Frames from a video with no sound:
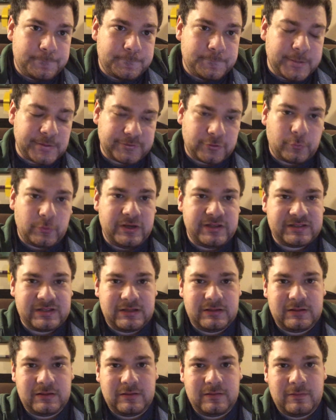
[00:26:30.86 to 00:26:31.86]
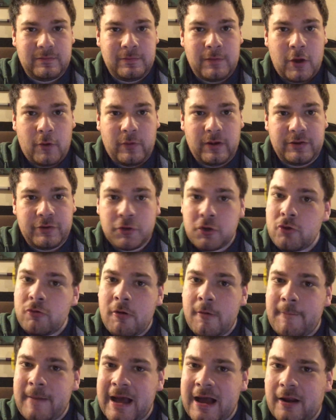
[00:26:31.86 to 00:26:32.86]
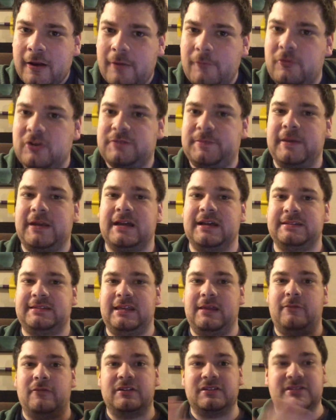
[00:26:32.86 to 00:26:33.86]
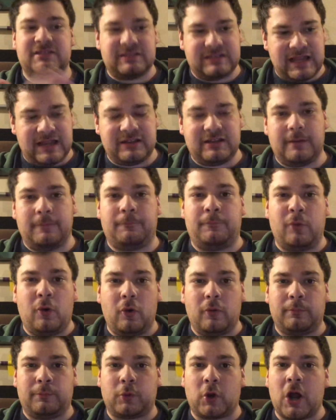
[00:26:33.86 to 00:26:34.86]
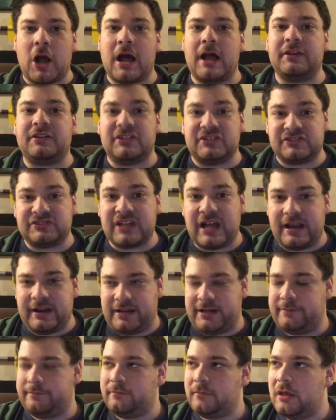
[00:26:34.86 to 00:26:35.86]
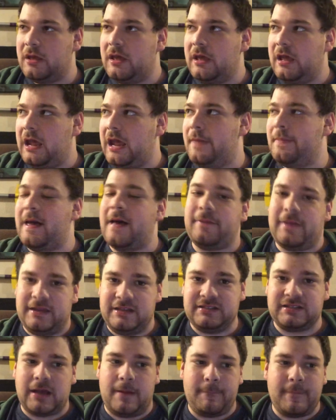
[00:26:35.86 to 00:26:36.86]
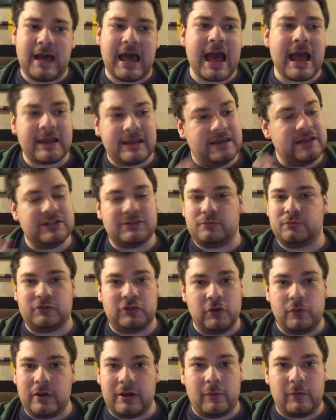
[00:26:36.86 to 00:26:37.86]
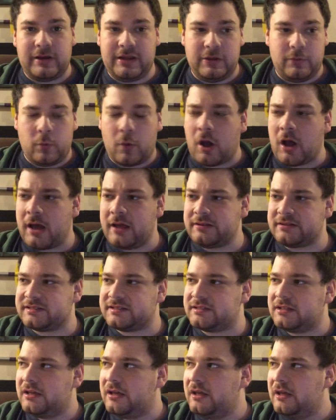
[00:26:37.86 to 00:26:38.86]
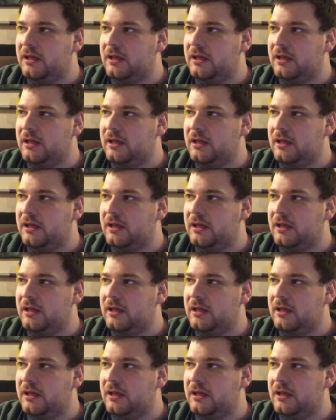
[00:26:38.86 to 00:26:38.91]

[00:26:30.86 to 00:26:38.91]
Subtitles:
But the reason no one knew about him was because he was sent abroad to study. And now that he's come back, he's doing what he wants.